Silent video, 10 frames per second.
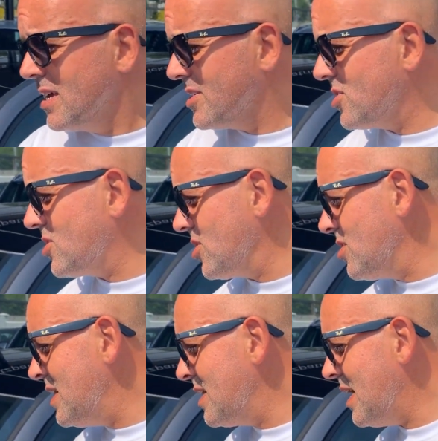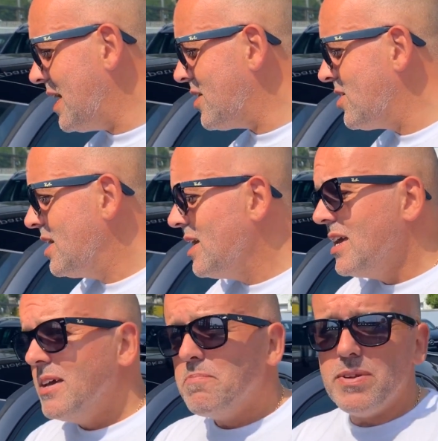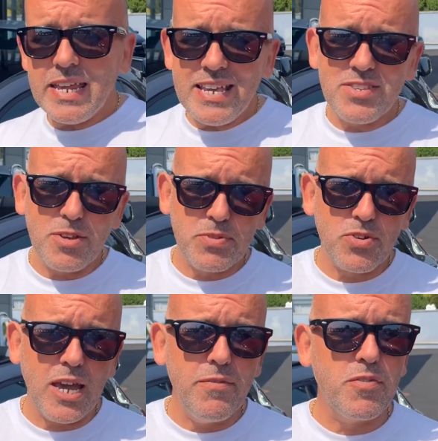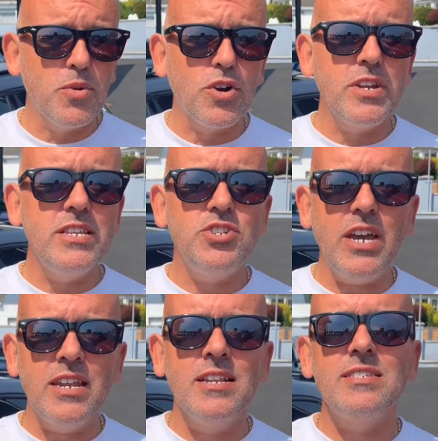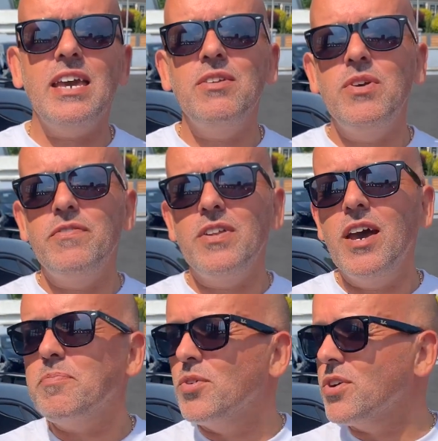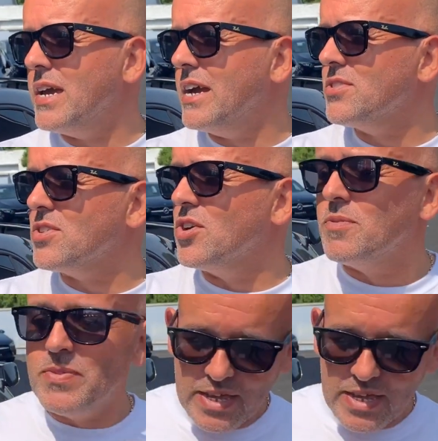Stunning car. Please subscribe for more of these channels, and we have a lot more cars to come.